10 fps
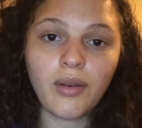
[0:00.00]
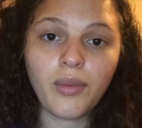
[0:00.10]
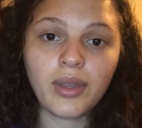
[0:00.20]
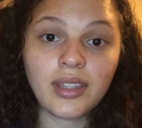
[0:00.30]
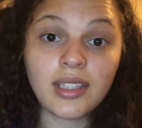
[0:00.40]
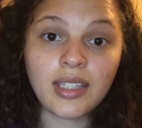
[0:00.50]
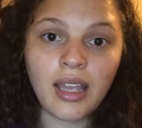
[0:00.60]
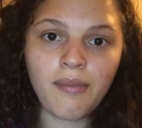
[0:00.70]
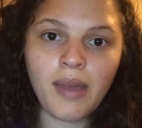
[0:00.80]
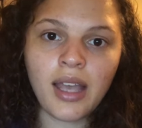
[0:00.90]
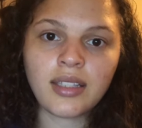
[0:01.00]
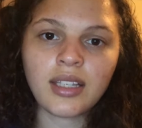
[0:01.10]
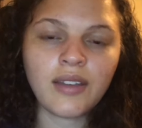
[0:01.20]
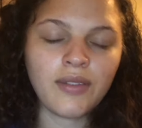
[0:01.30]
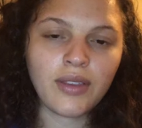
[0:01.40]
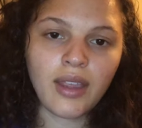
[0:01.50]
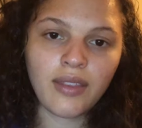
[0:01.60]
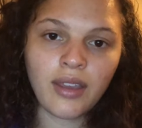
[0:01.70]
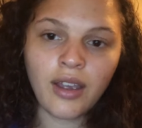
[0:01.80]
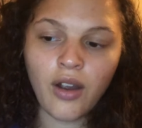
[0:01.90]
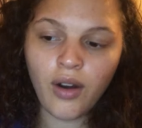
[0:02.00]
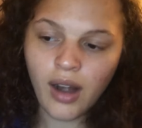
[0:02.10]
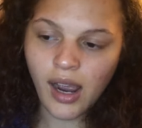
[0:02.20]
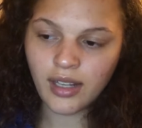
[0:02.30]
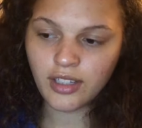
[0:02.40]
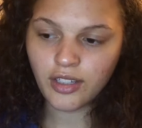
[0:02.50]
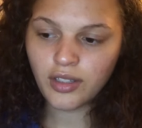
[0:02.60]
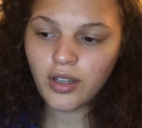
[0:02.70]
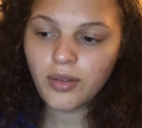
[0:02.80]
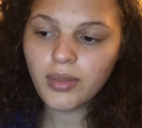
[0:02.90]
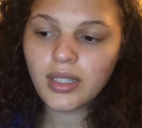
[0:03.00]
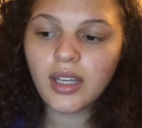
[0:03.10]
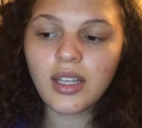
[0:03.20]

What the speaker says: with the same mass, given that they are isotopes,